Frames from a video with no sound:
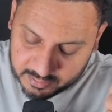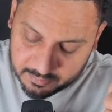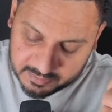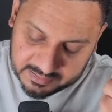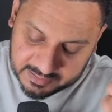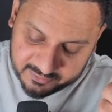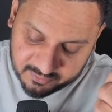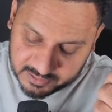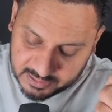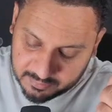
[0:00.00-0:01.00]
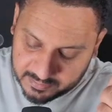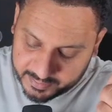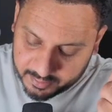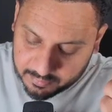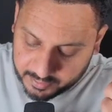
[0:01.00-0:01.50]
But that is
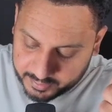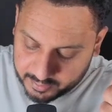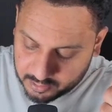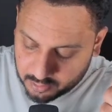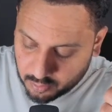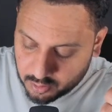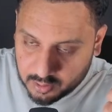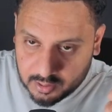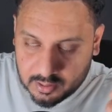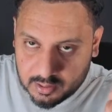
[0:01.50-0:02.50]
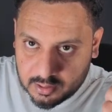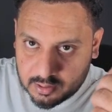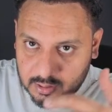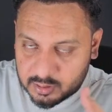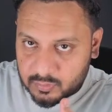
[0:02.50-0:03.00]
multiplied by a long,
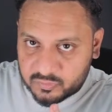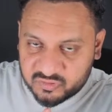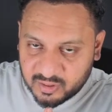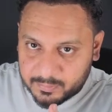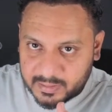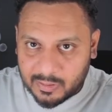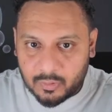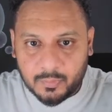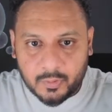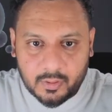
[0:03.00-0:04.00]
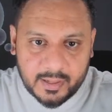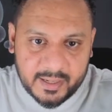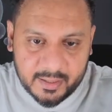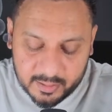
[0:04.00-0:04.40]
huge jump in output, right?